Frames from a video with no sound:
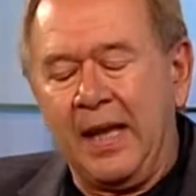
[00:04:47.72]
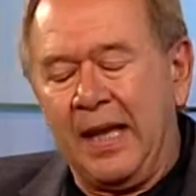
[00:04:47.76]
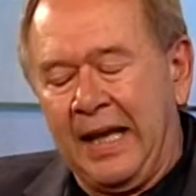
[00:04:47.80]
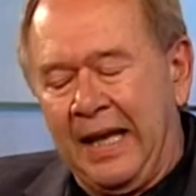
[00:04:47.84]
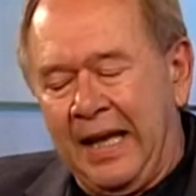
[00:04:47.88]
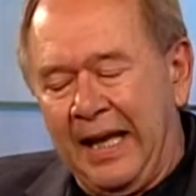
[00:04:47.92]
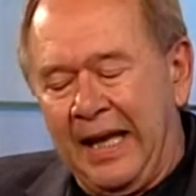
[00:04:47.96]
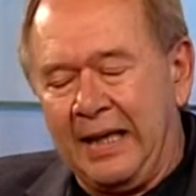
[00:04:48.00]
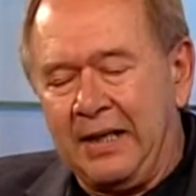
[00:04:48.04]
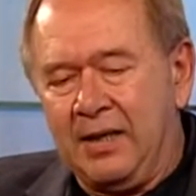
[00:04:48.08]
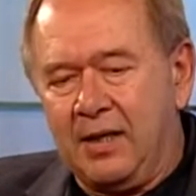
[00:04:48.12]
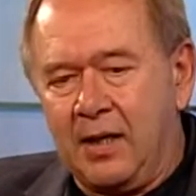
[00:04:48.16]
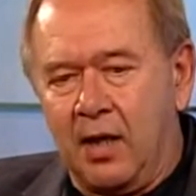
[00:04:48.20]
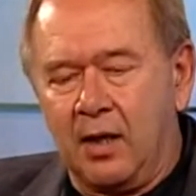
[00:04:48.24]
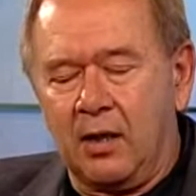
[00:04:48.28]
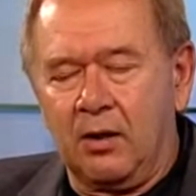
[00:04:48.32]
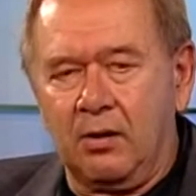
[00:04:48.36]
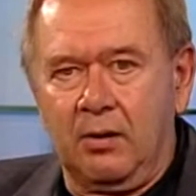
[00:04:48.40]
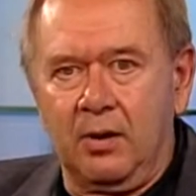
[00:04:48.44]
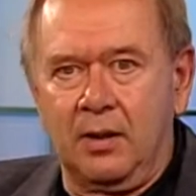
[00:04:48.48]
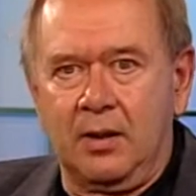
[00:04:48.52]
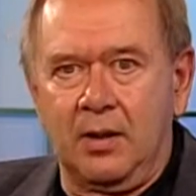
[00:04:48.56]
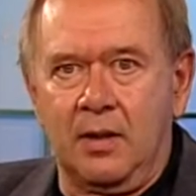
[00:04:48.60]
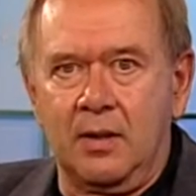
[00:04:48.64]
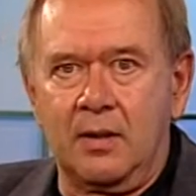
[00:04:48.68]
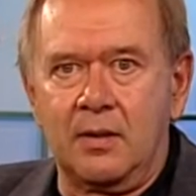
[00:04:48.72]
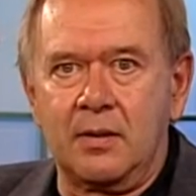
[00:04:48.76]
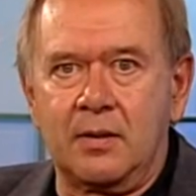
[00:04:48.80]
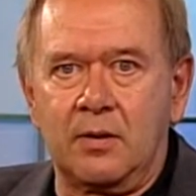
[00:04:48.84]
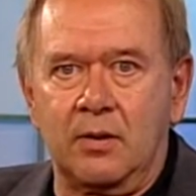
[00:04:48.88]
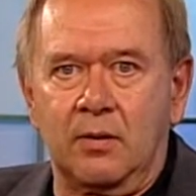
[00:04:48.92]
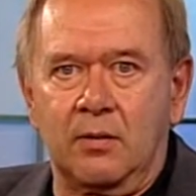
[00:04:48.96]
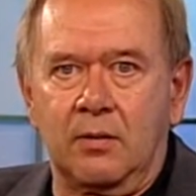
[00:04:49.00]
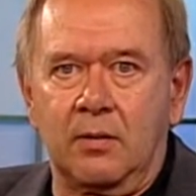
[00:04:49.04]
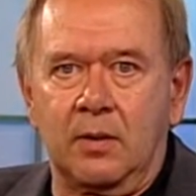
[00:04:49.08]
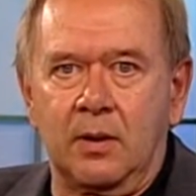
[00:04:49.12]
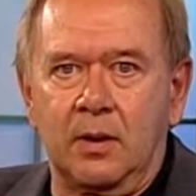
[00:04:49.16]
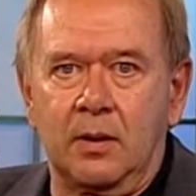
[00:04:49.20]
and younger adults
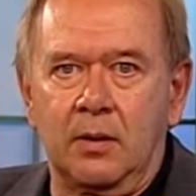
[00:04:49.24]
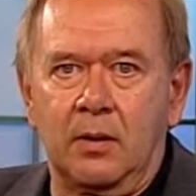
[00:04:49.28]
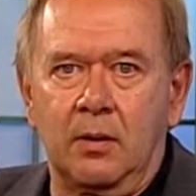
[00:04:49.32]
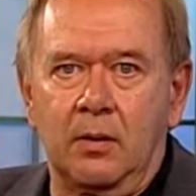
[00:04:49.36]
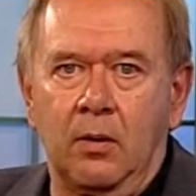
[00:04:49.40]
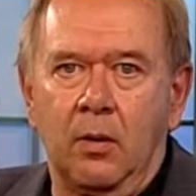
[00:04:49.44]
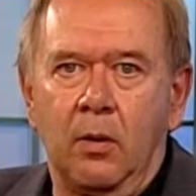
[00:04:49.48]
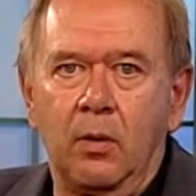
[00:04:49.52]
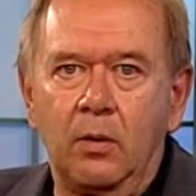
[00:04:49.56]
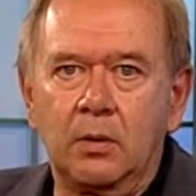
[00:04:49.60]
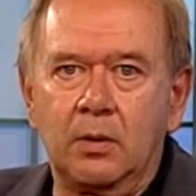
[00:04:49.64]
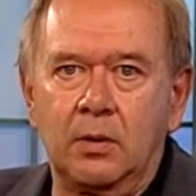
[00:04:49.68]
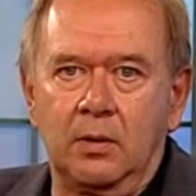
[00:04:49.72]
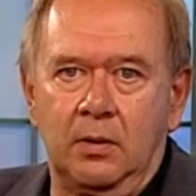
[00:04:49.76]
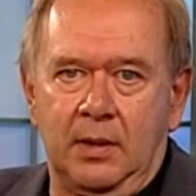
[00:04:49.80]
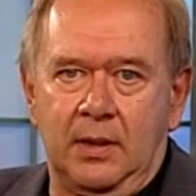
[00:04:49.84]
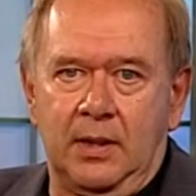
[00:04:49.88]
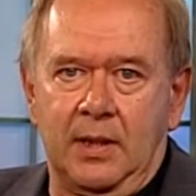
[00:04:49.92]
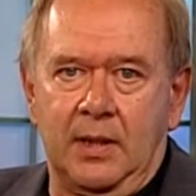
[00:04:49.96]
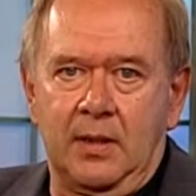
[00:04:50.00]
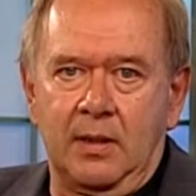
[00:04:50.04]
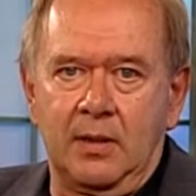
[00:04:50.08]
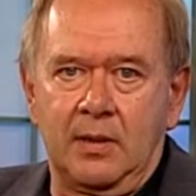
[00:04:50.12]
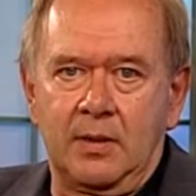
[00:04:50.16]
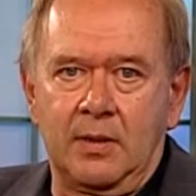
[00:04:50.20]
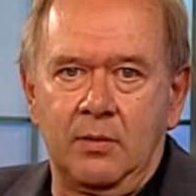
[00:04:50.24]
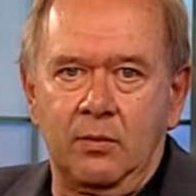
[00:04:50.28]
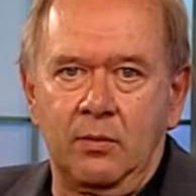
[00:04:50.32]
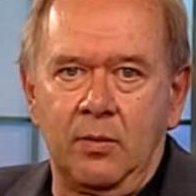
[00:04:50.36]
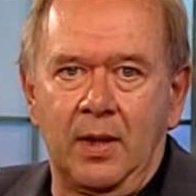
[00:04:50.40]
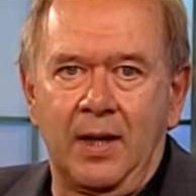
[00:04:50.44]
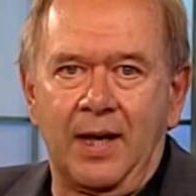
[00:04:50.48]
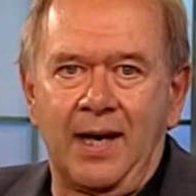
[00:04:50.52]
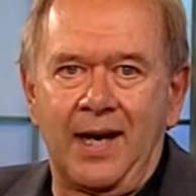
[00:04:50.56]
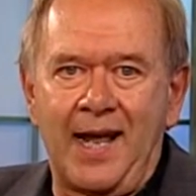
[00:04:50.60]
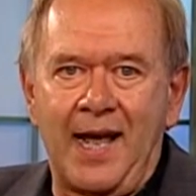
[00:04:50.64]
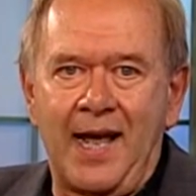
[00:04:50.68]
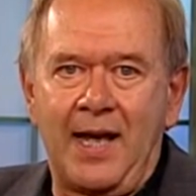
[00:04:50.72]
or older adults who are
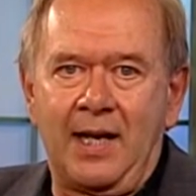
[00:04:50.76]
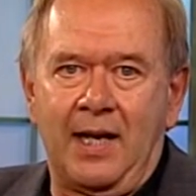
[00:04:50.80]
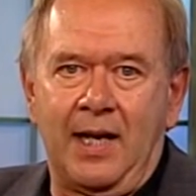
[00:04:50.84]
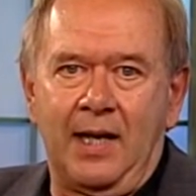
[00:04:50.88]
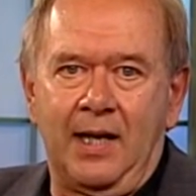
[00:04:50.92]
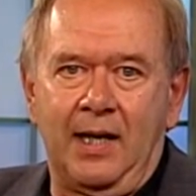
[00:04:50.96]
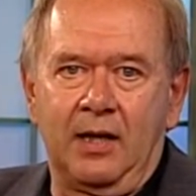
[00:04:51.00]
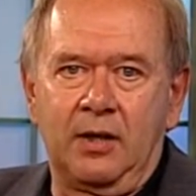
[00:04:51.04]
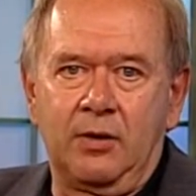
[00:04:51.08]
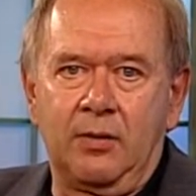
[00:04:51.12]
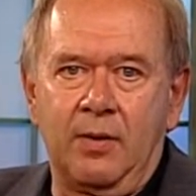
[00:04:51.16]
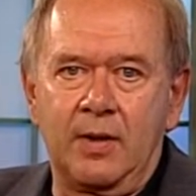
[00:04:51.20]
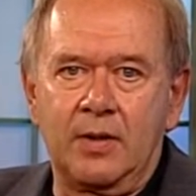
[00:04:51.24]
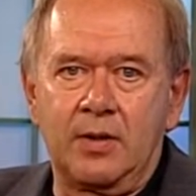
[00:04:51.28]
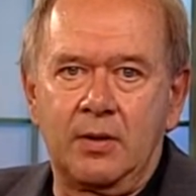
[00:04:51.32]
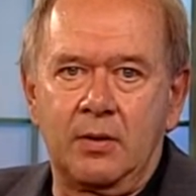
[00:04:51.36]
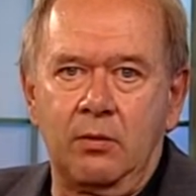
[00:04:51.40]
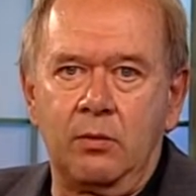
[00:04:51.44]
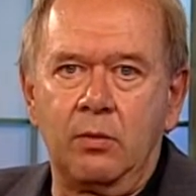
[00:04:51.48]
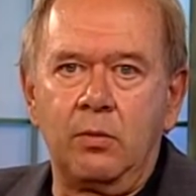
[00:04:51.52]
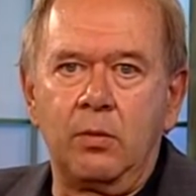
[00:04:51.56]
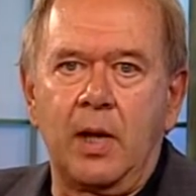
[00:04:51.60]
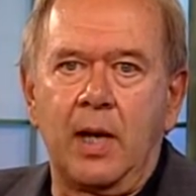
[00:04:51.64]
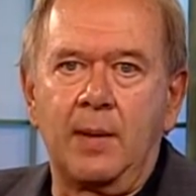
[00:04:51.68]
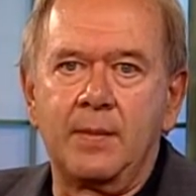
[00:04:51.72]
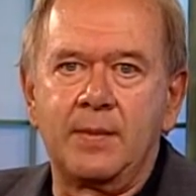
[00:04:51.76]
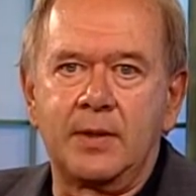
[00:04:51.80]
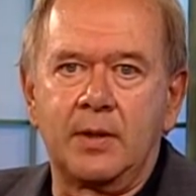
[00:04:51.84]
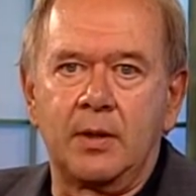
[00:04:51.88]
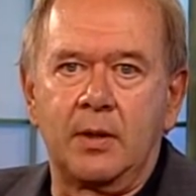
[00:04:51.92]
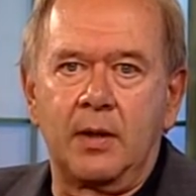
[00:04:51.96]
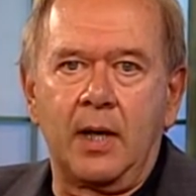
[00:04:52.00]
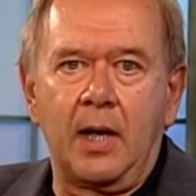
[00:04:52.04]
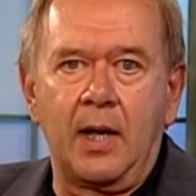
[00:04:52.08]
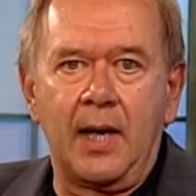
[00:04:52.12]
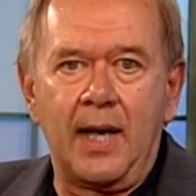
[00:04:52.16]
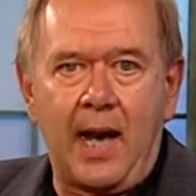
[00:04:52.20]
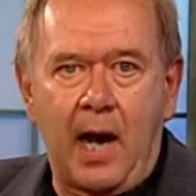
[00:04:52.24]
not at
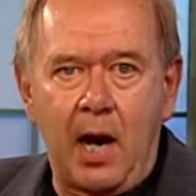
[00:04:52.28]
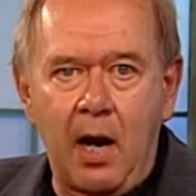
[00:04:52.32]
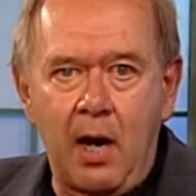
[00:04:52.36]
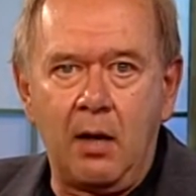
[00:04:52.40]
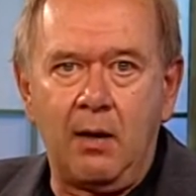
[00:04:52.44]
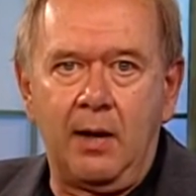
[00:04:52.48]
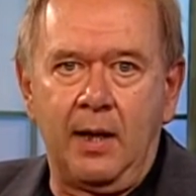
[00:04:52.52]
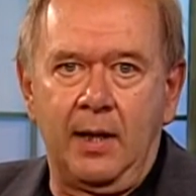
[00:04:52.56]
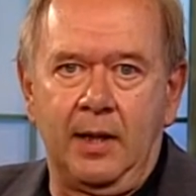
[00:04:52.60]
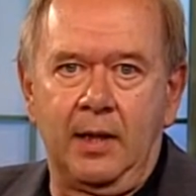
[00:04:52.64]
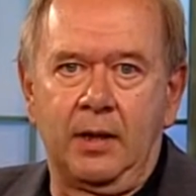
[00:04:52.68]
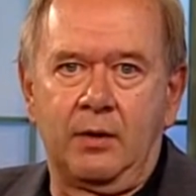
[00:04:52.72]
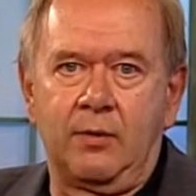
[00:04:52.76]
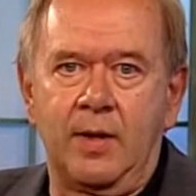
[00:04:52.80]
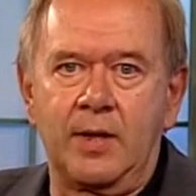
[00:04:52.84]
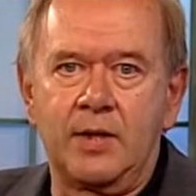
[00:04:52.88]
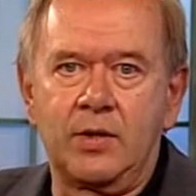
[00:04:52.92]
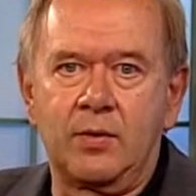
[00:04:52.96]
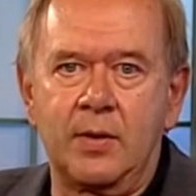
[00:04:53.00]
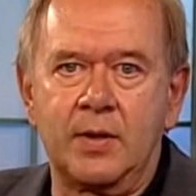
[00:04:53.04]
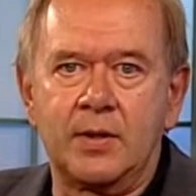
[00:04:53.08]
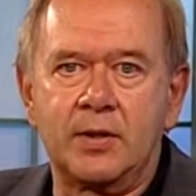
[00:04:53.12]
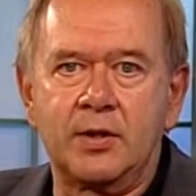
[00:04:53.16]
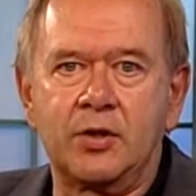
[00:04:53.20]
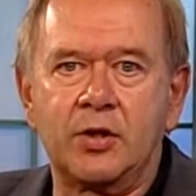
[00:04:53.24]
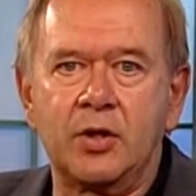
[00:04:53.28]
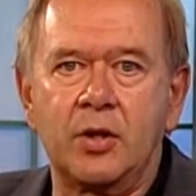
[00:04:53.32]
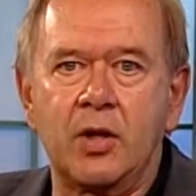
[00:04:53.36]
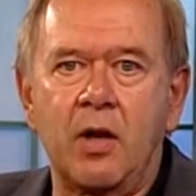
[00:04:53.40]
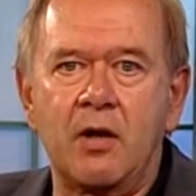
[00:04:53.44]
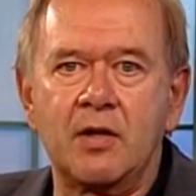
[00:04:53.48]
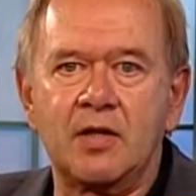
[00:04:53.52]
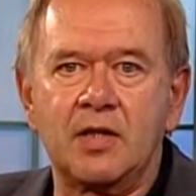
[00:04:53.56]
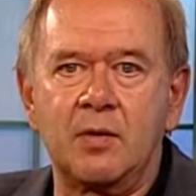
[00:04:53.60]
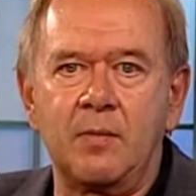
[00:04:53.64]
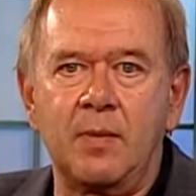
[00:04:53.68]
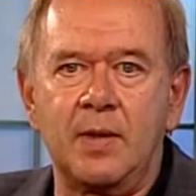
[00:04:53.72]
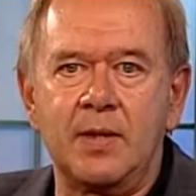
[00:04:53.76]
are at increased risk should
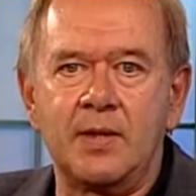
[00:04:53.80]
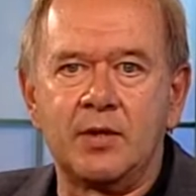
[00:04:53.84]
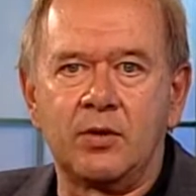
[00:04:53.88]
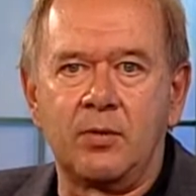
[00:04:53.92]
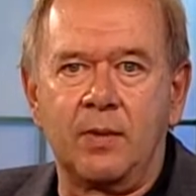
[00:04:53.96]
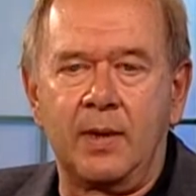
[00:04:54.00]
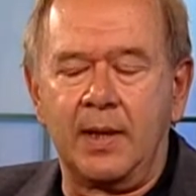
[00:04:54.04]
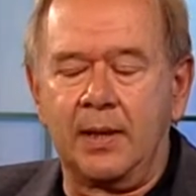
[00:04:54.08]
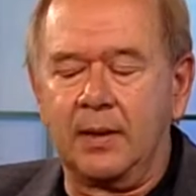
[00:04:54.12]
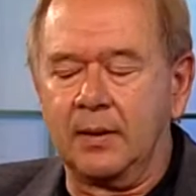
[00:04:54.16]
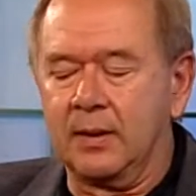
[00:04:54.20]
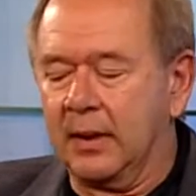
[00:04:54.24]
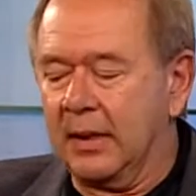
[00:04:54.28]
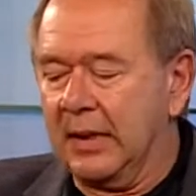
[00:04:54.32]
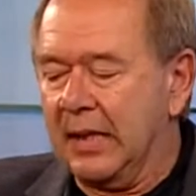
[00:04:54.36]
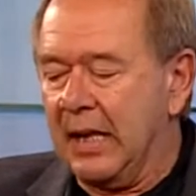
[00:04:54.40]
also be screened.